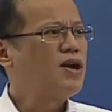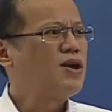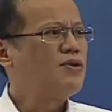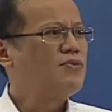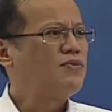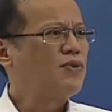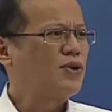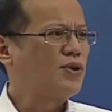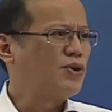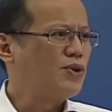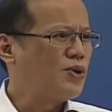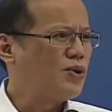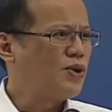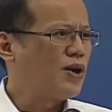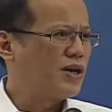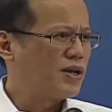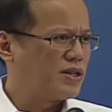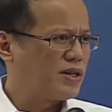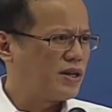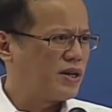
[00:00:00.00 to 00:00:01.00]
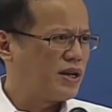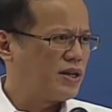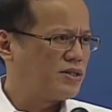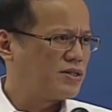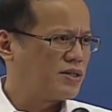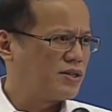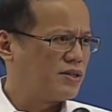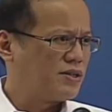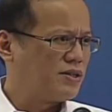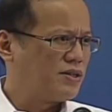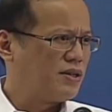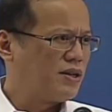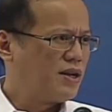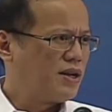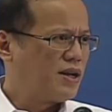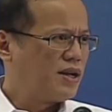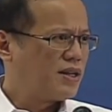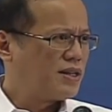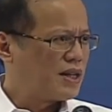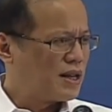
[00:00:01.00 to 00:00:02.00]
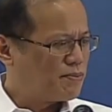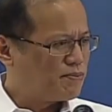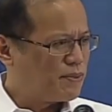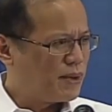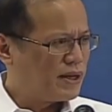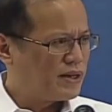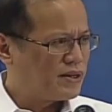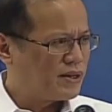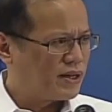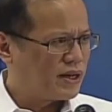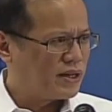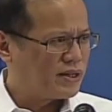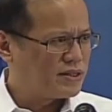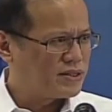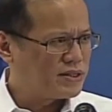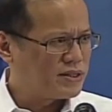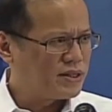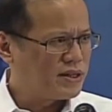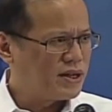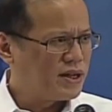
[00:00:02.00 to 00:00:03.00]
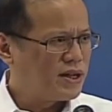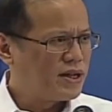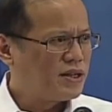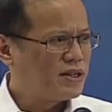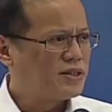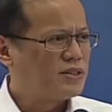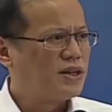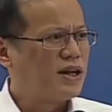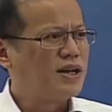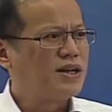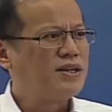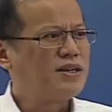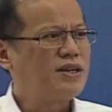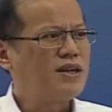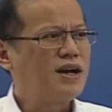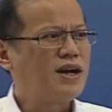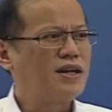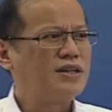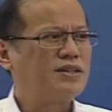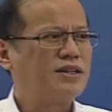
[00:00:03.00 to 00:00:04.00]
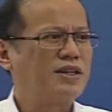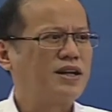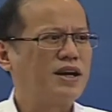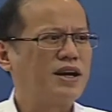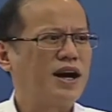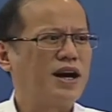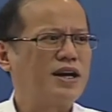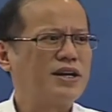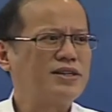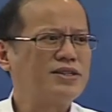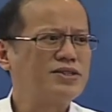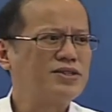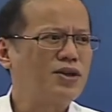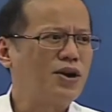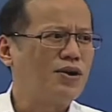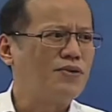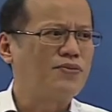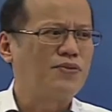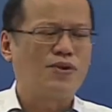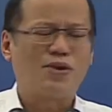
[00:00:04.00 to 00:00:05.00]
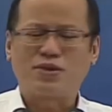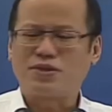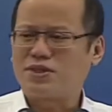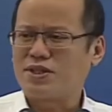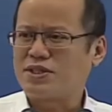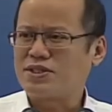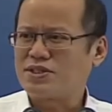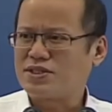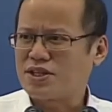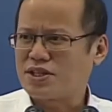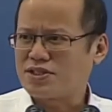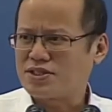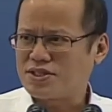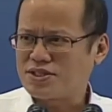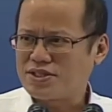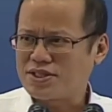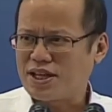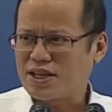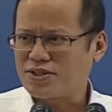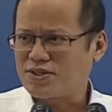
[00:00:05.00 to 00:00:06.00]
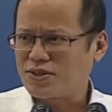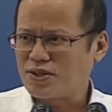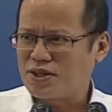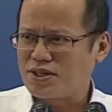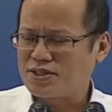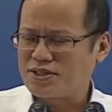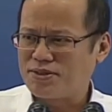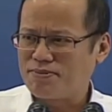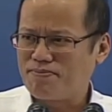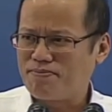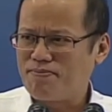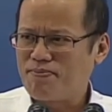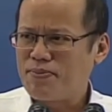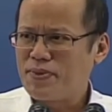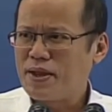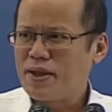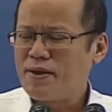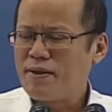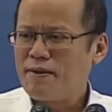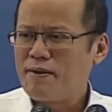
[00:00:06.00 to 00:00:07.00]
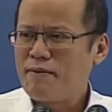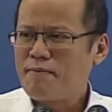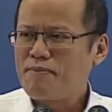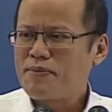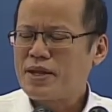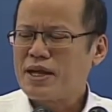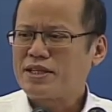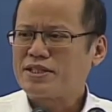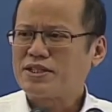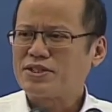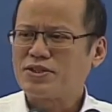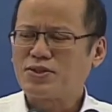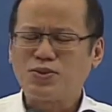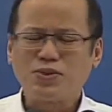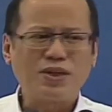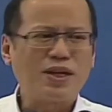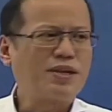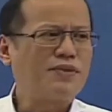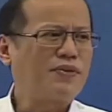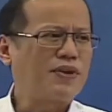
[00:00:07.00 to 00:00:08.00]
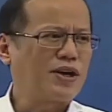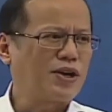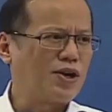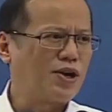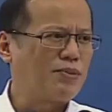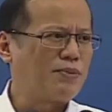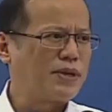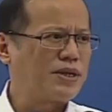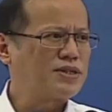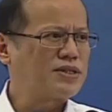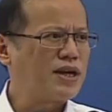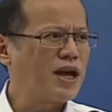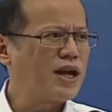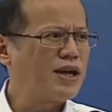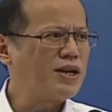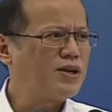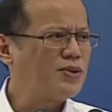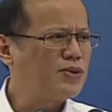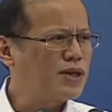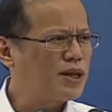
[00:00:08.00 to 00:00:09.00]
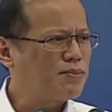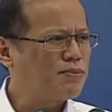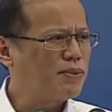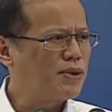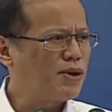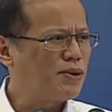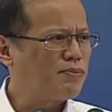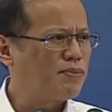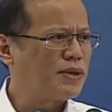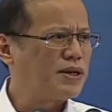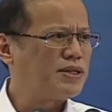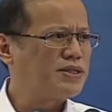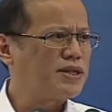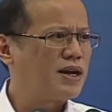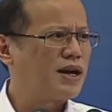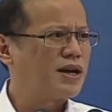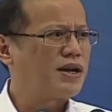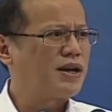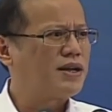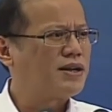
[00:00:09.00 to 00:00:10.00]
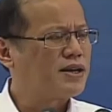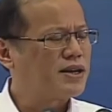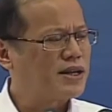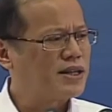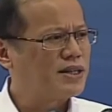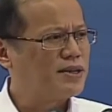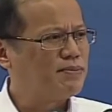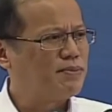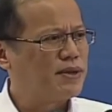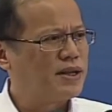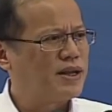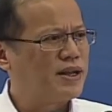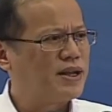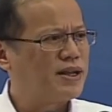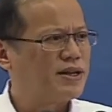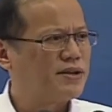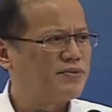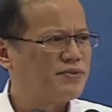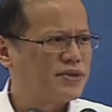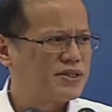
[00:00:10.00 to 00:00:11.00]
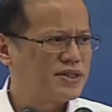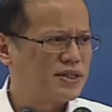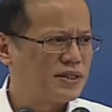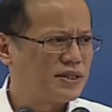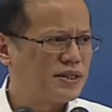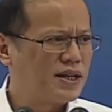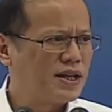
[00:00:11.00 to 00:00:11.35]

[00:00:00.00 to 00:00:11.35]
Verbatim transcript: for no other reason than patronage, done under the guise of causes such as nationalism. As a student of economics, I know that monopolies are incredibly inefficient.